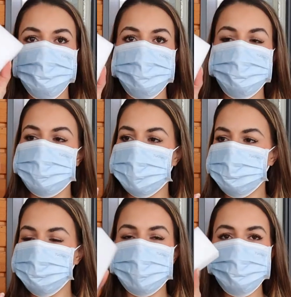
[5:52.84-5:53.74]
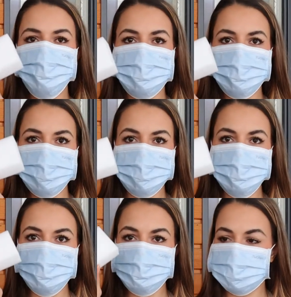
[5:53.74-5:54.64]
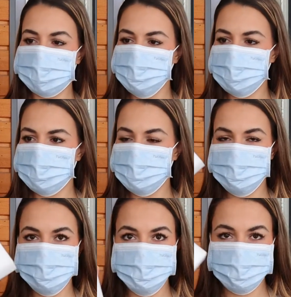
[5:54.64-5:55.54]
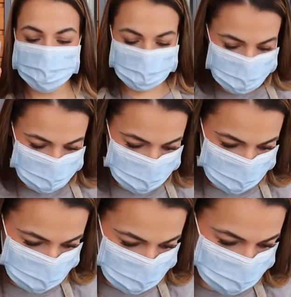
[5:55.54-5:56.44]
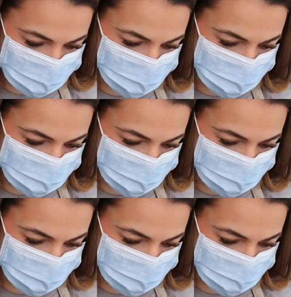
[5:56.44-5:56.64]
So I grabbed one of these magic sponges